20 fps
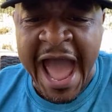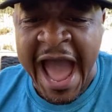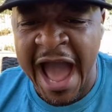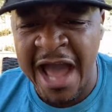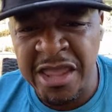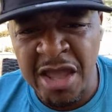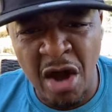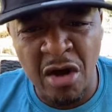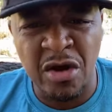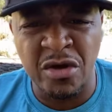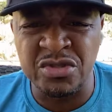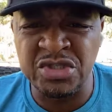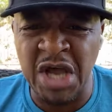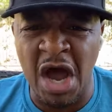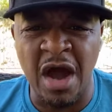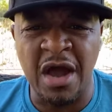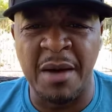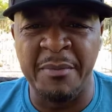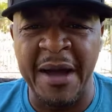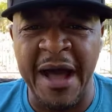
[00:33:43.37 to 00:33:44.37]
How y'all gonna
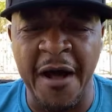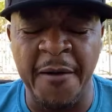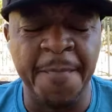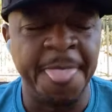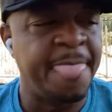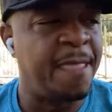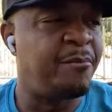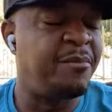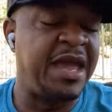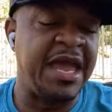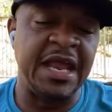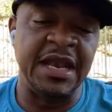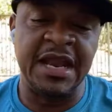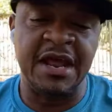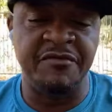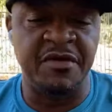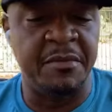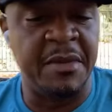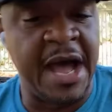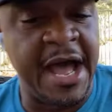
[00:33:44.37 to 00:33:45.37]
talk about, man,
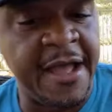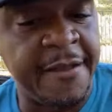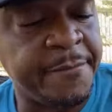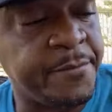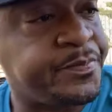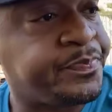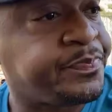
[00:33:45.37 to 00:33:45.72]
never mind.